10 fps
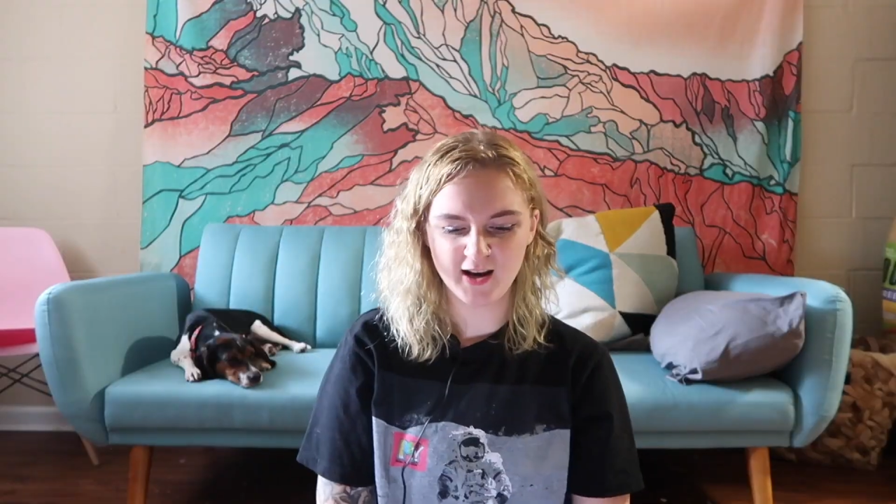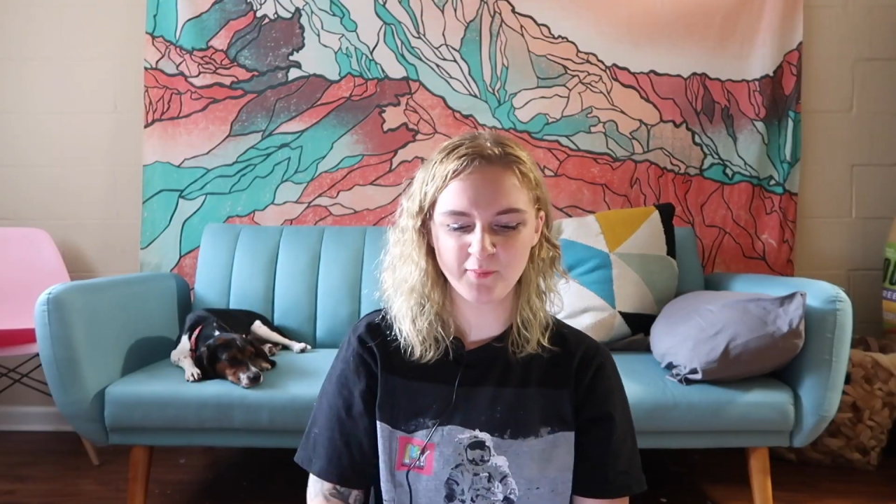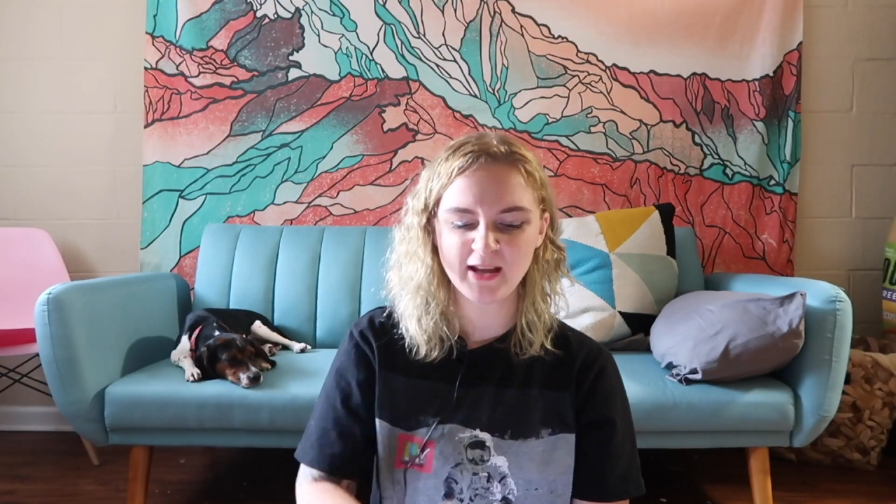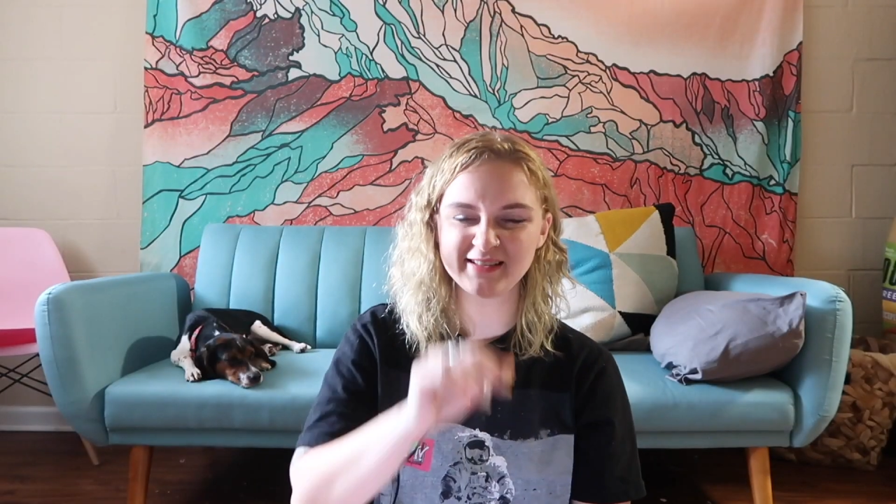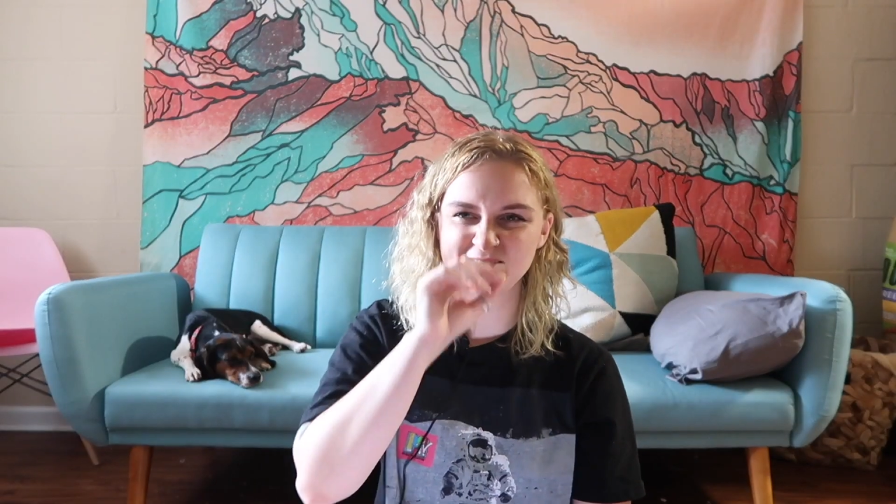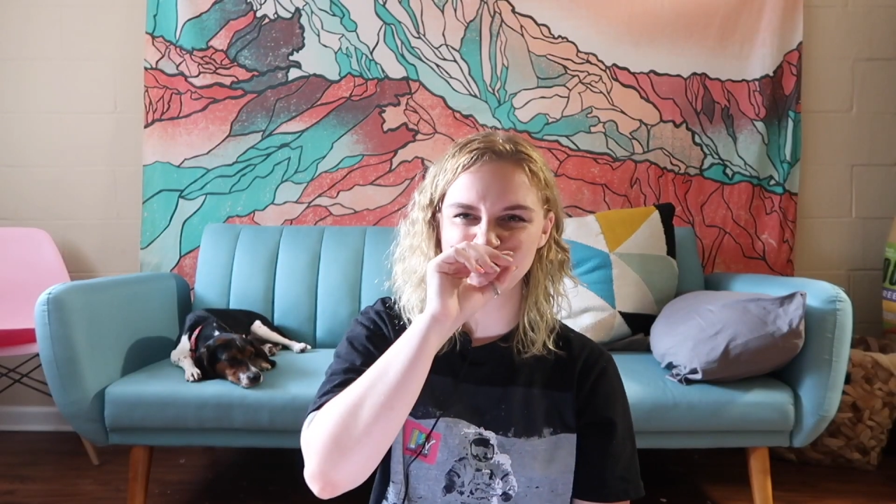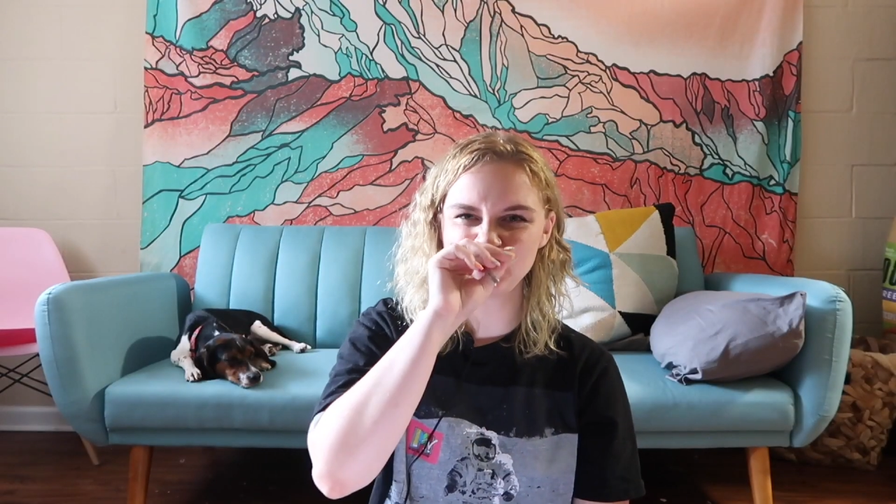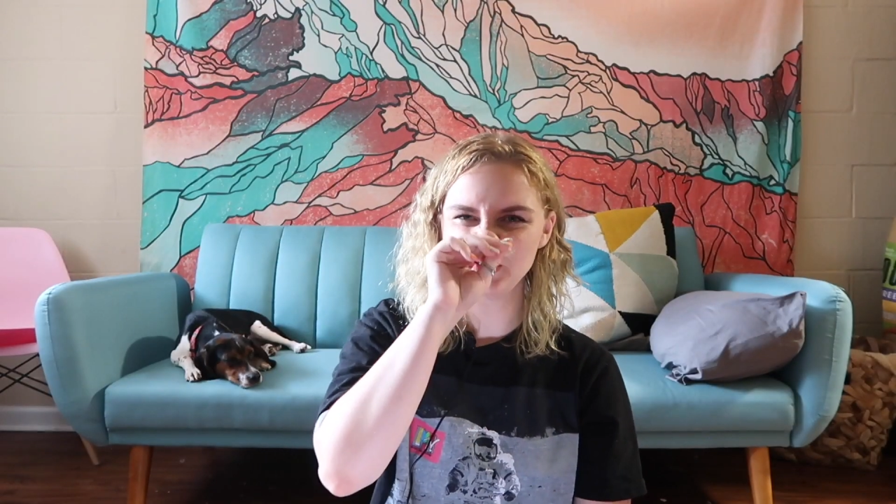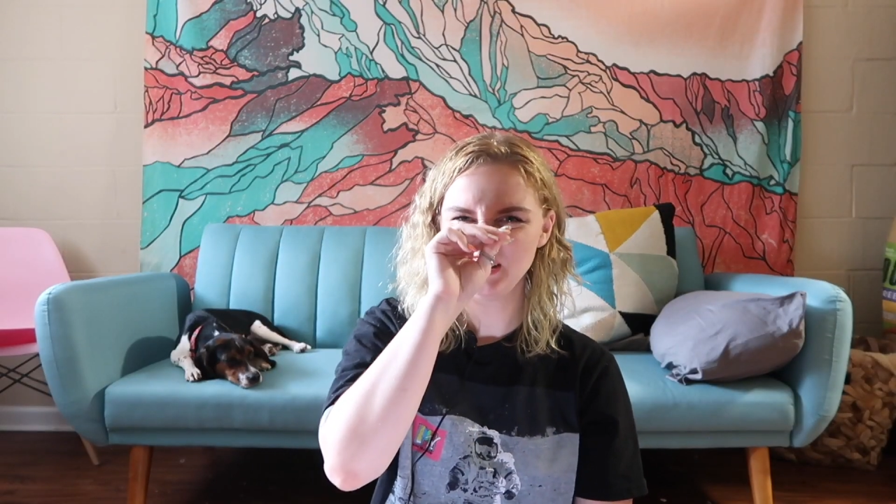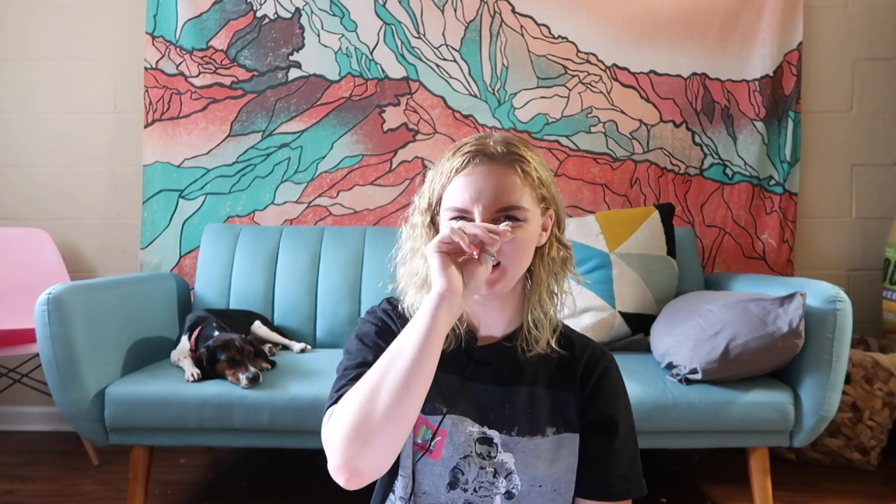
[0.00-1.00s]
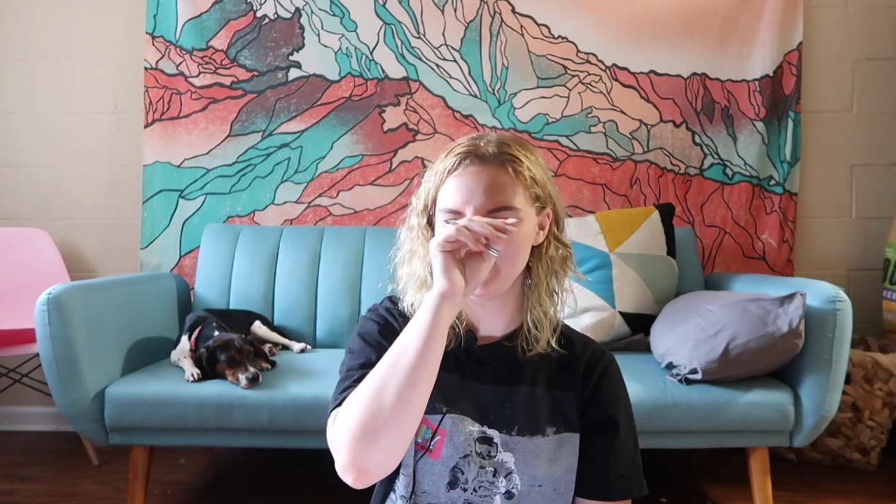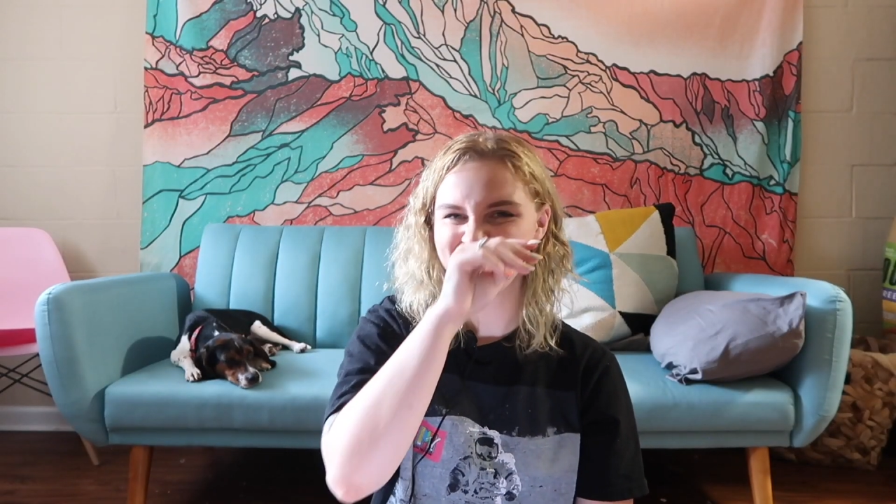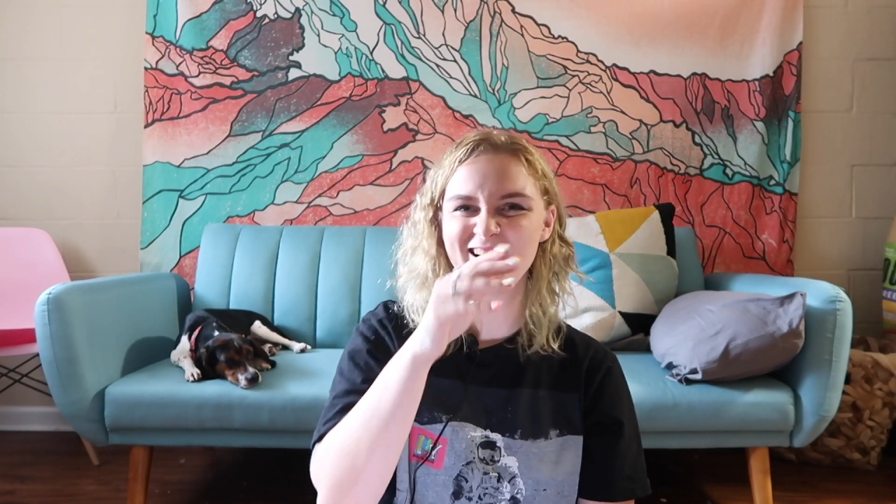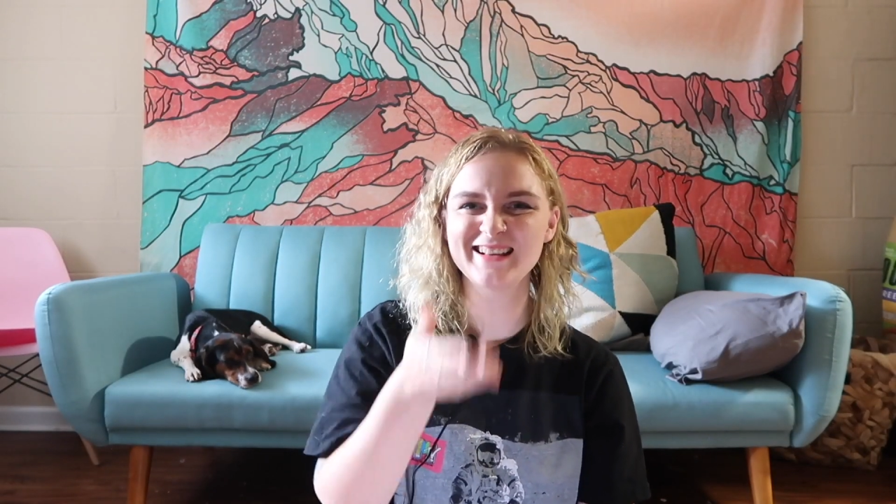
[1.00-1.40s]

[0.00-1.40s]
And I'm like, dude, you're